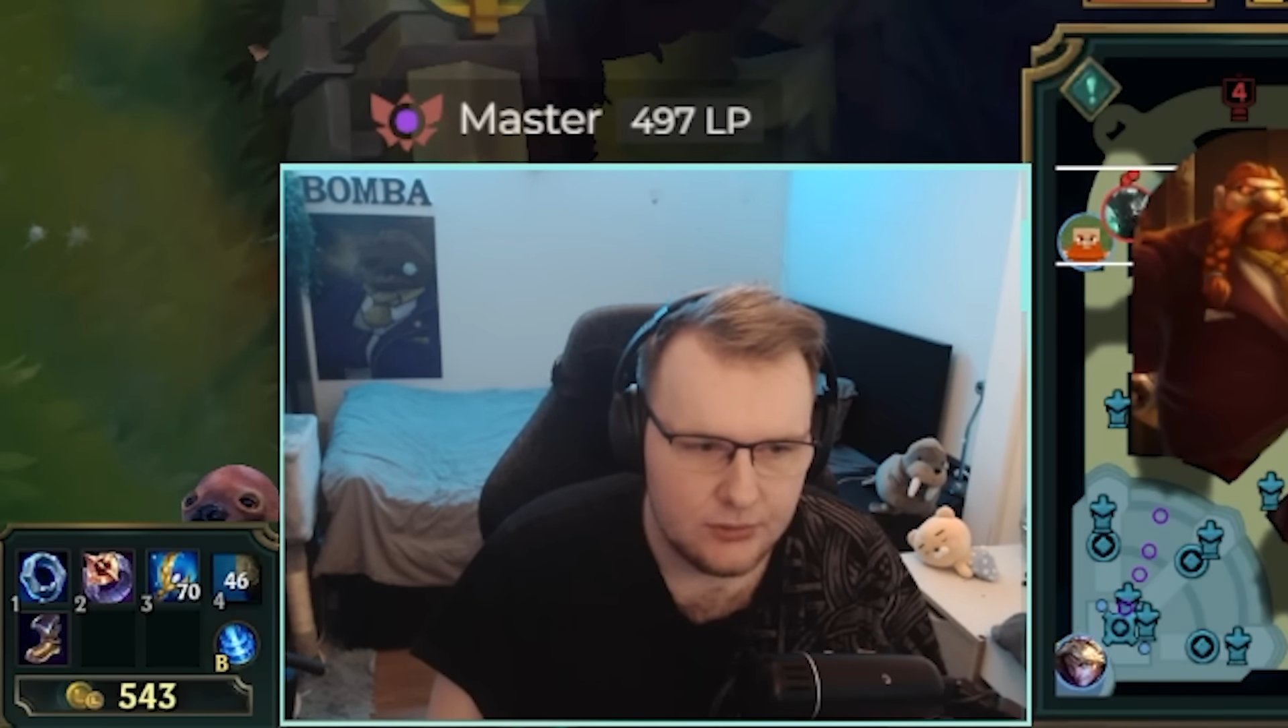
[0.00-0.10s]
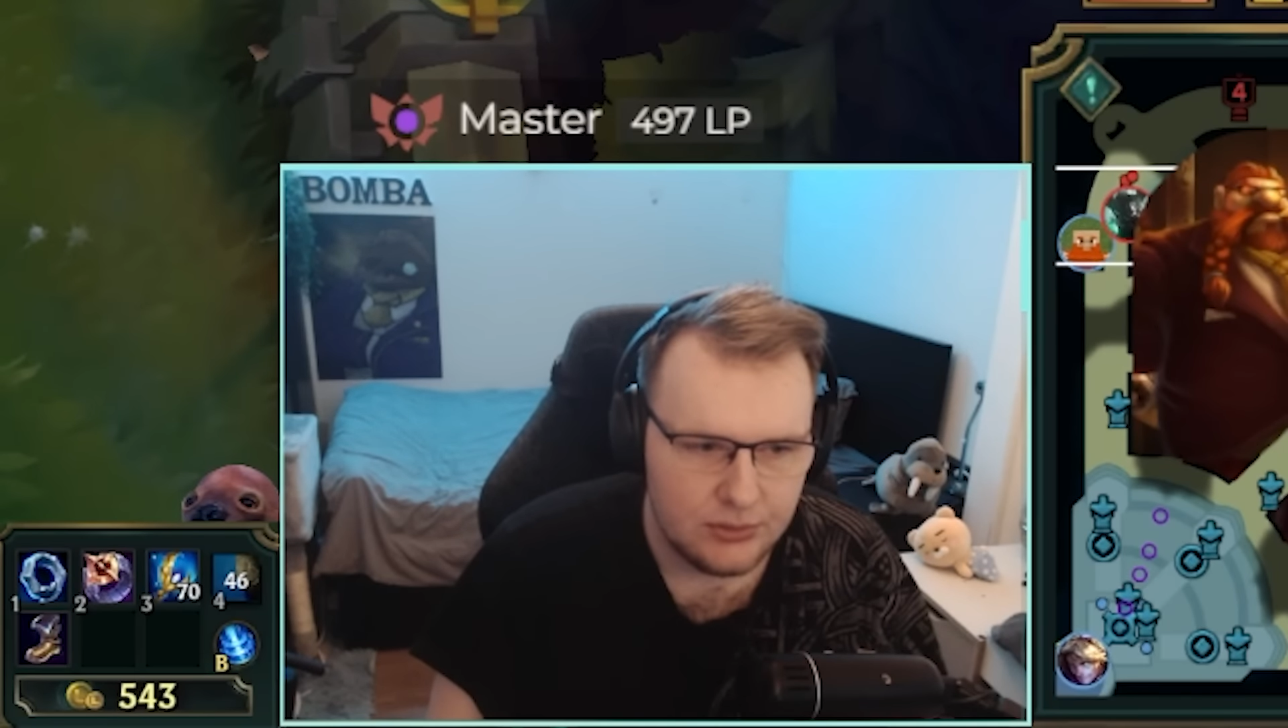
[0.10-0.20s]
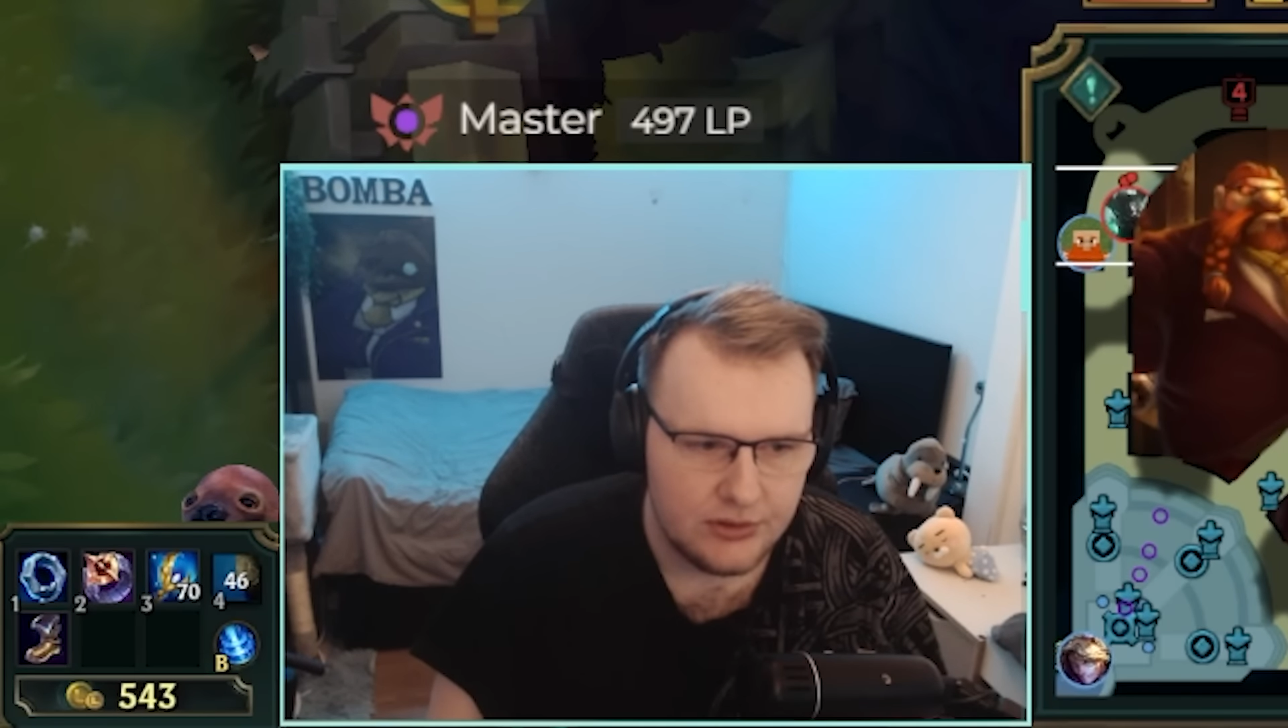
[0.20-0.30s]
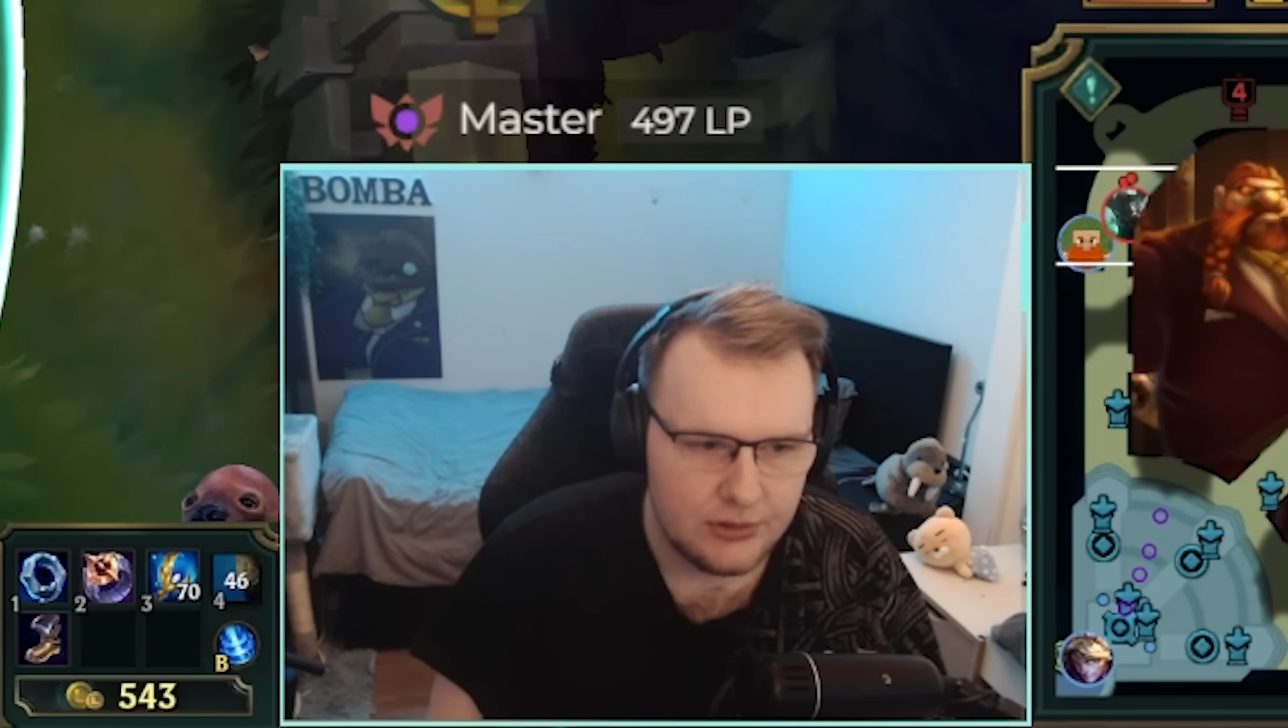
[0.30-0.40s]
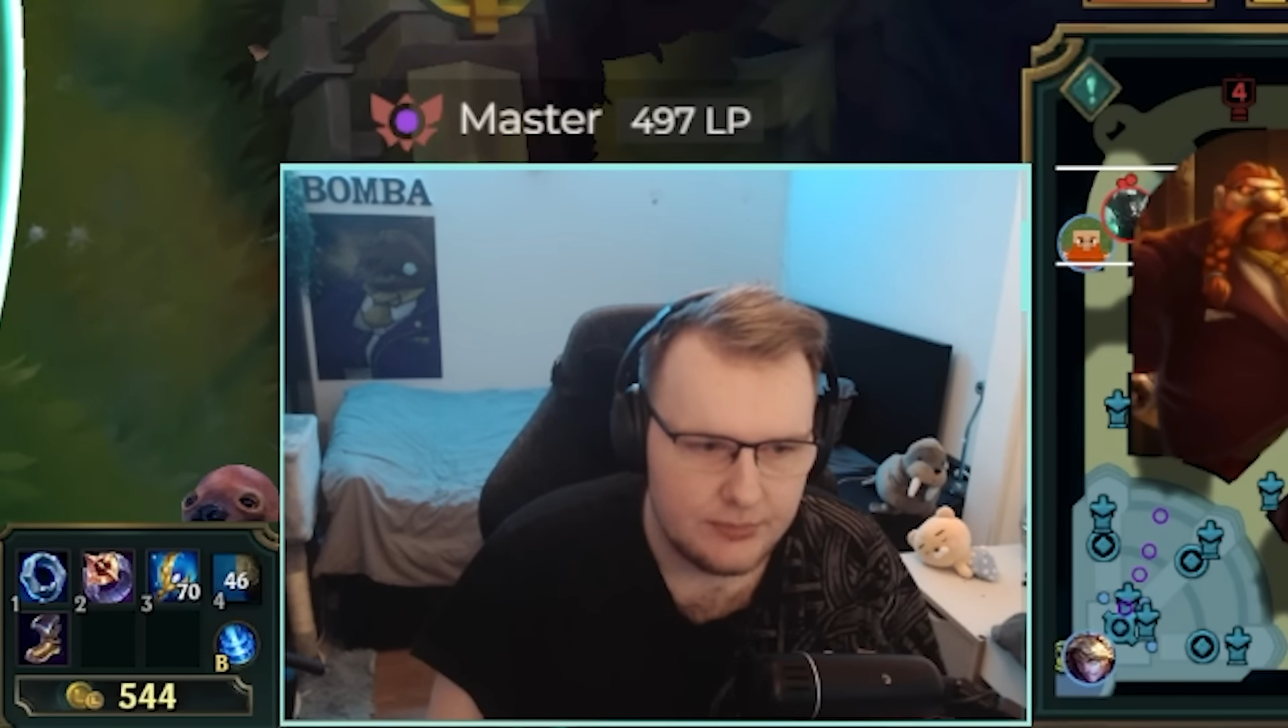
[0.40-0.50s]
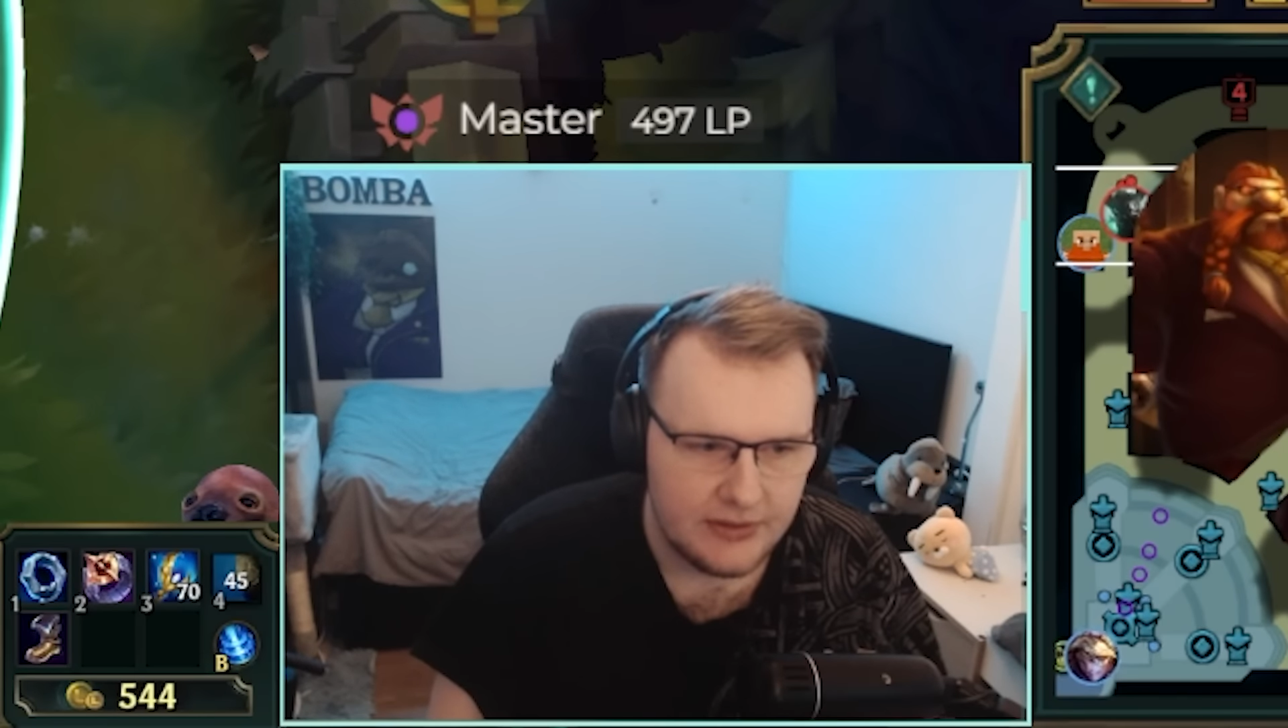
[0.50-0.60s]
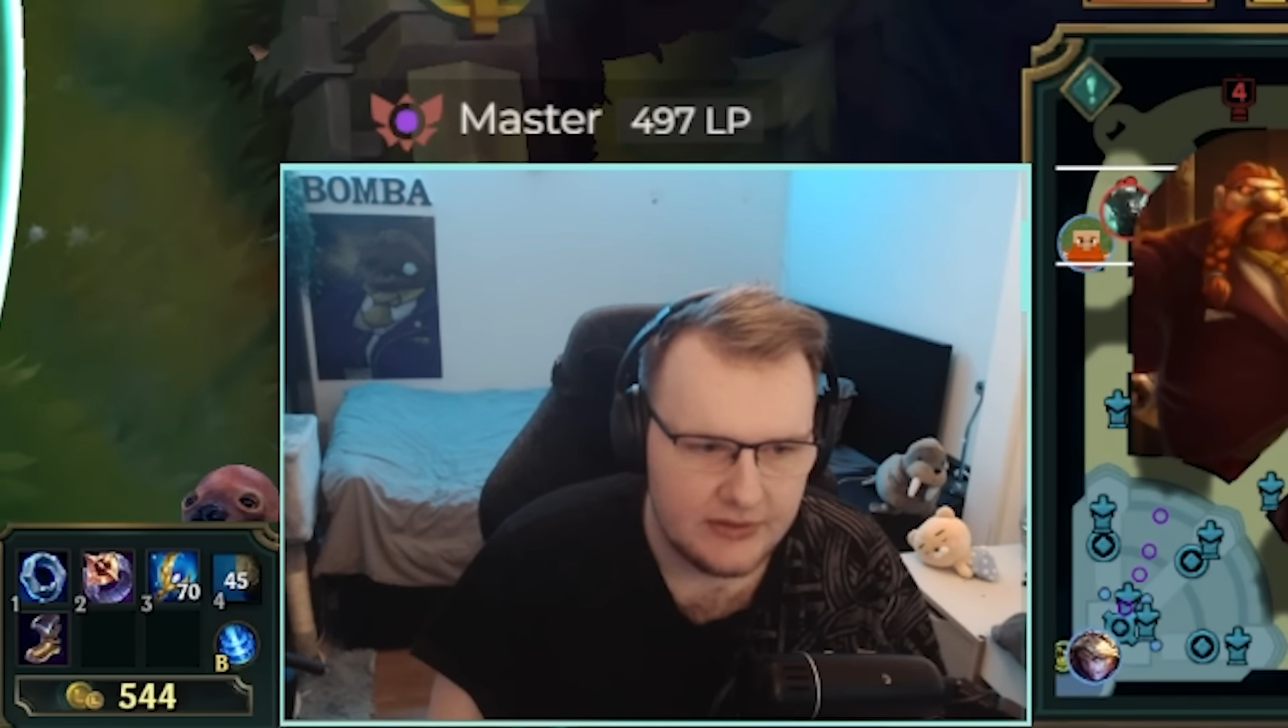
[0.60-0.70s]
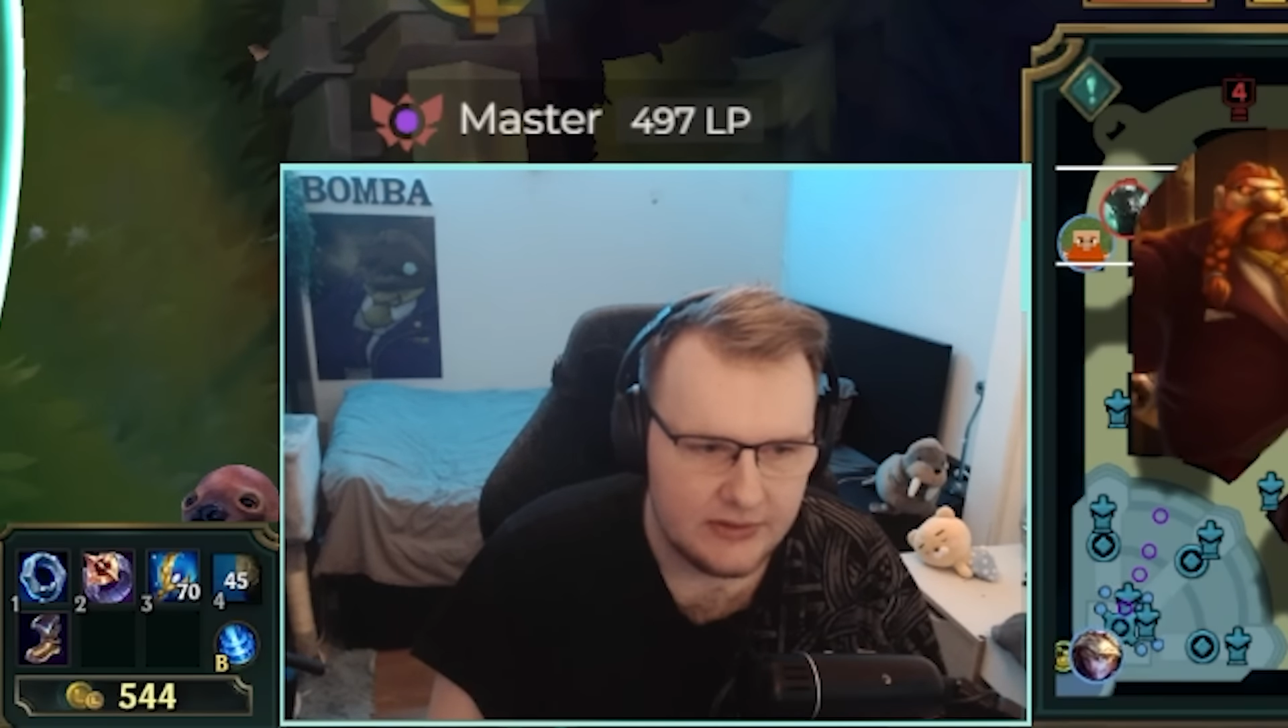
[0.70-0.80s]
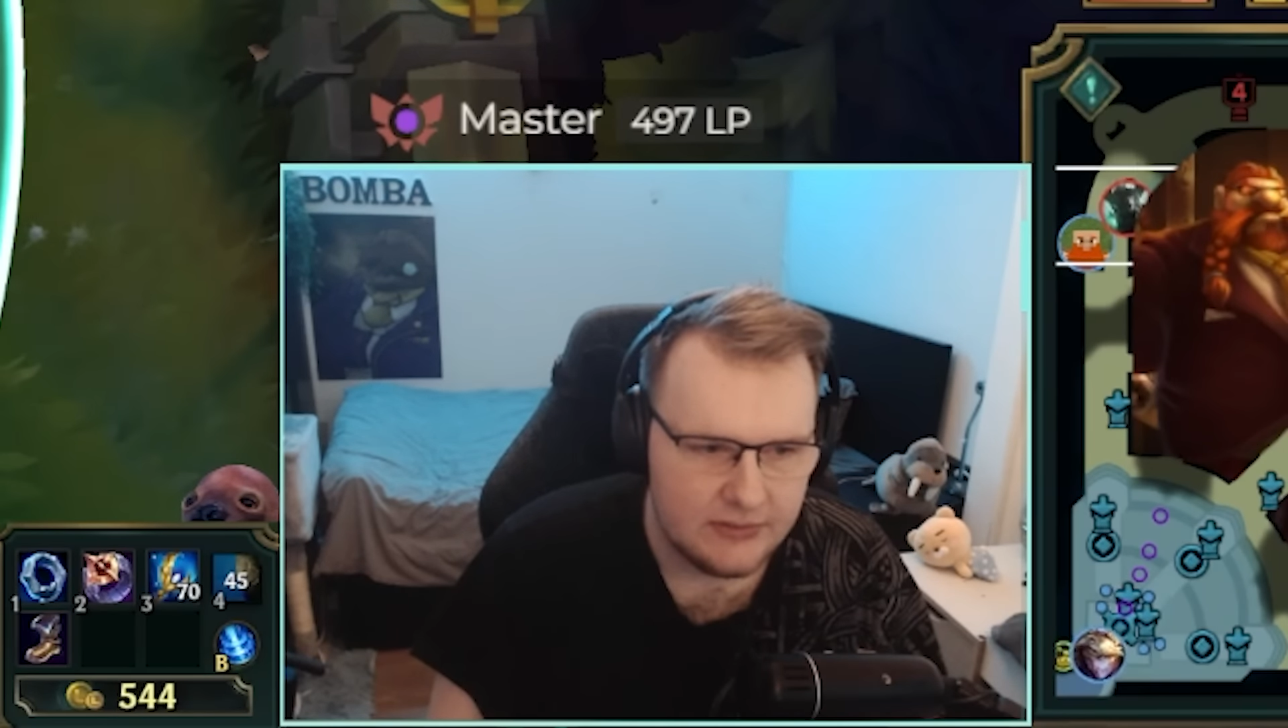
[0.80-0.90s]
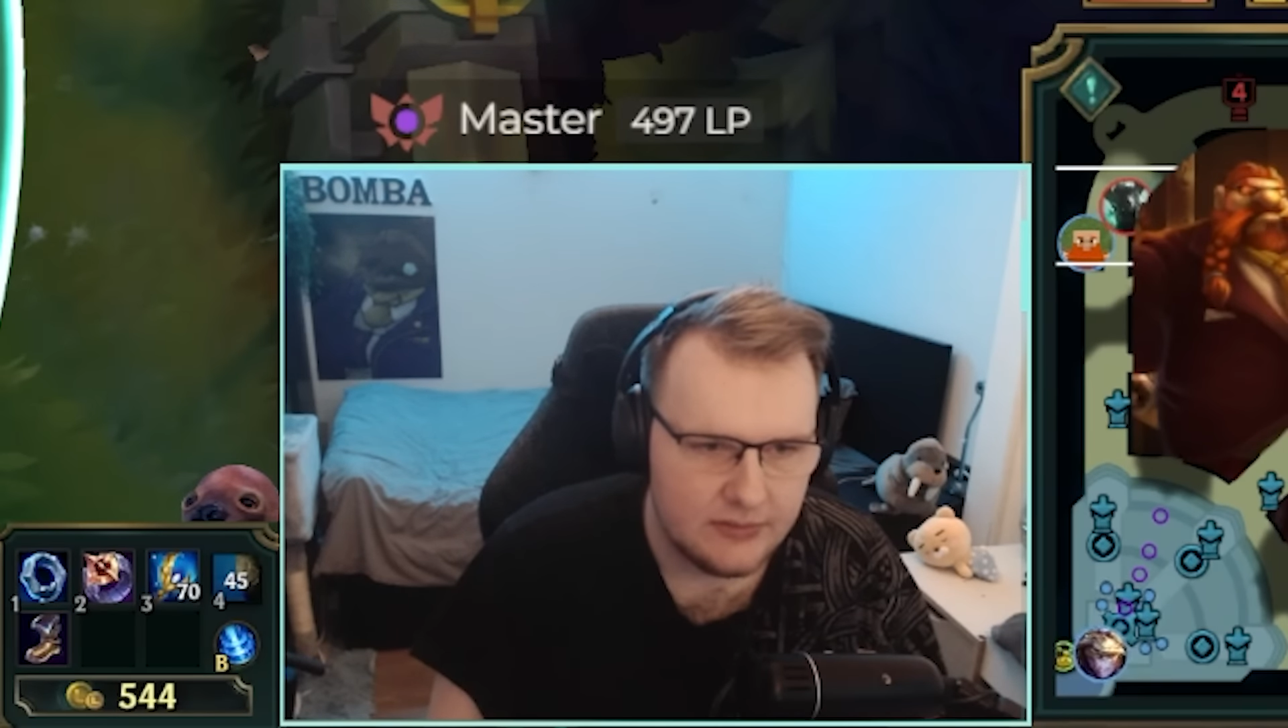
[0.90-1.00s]
proc your
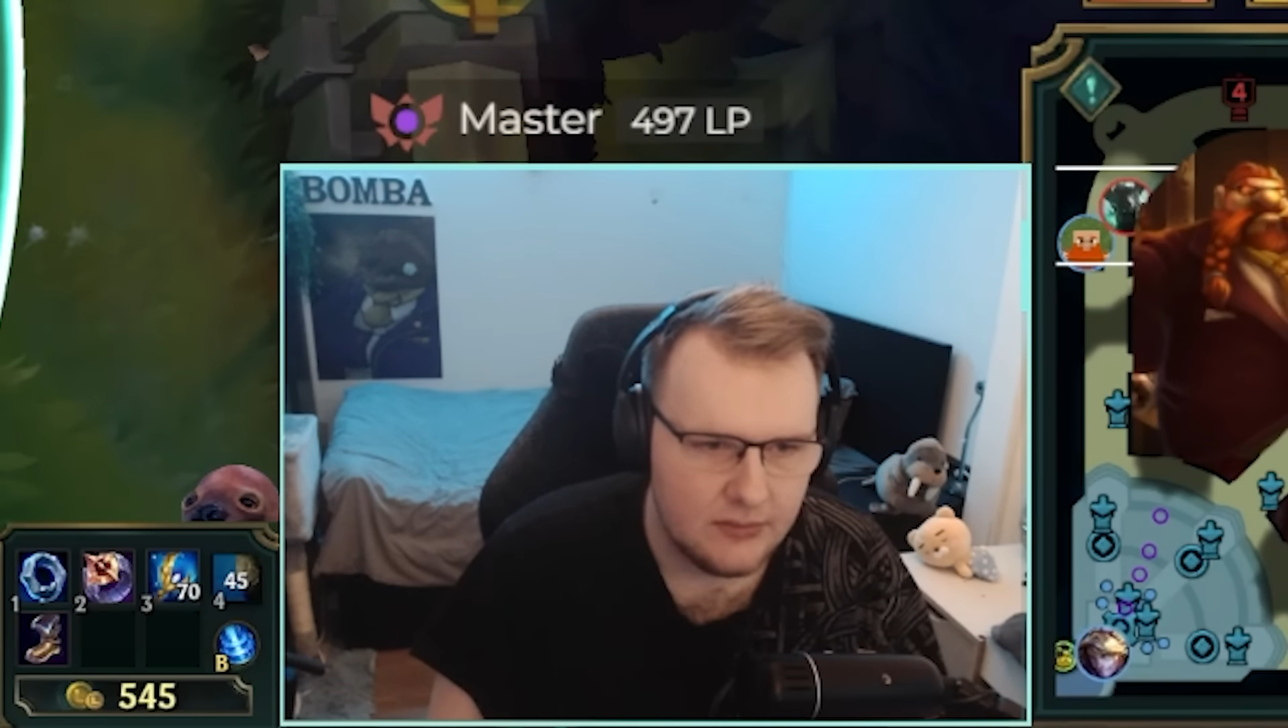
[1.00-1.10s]
passive